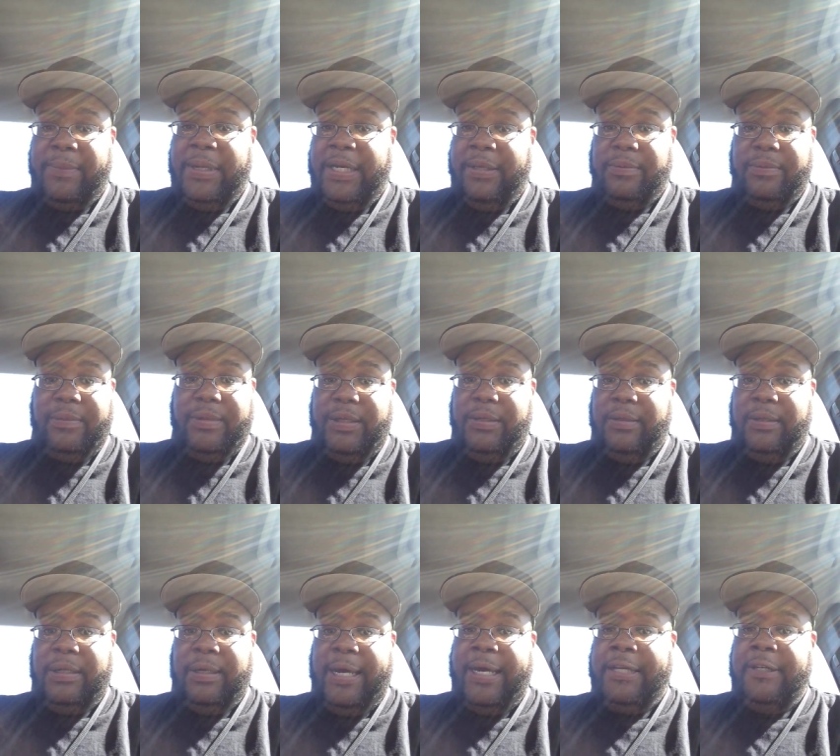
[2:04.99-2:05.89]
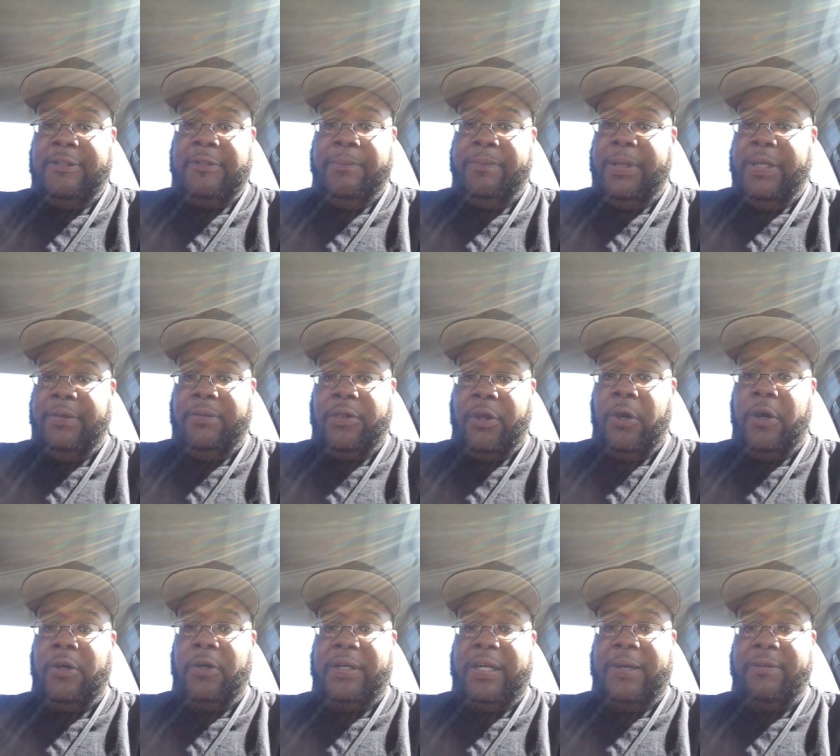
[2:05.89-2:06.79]
I mean, looked like he should be
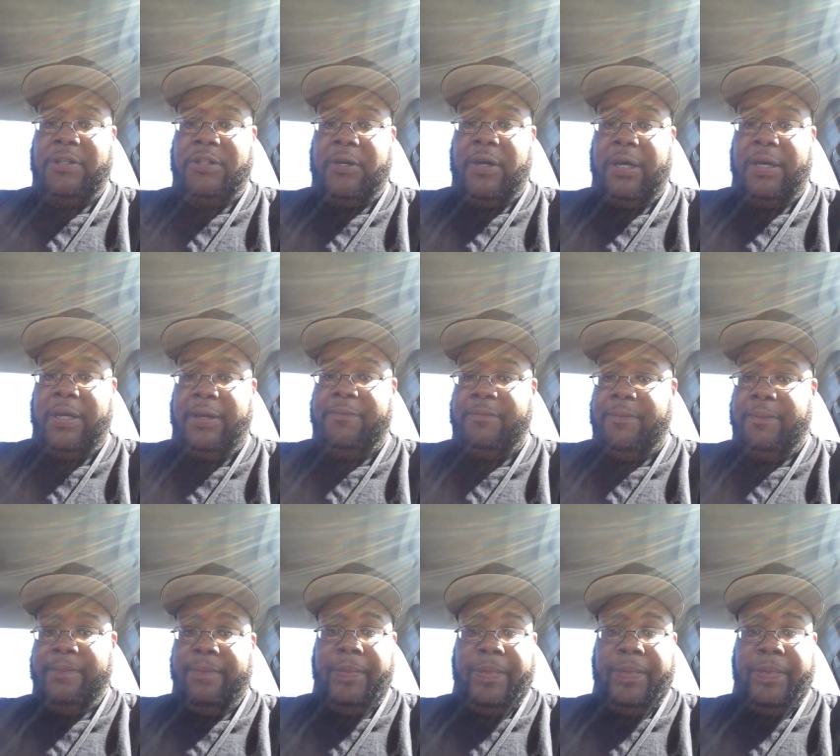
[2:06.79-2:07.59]
third on depth chart. If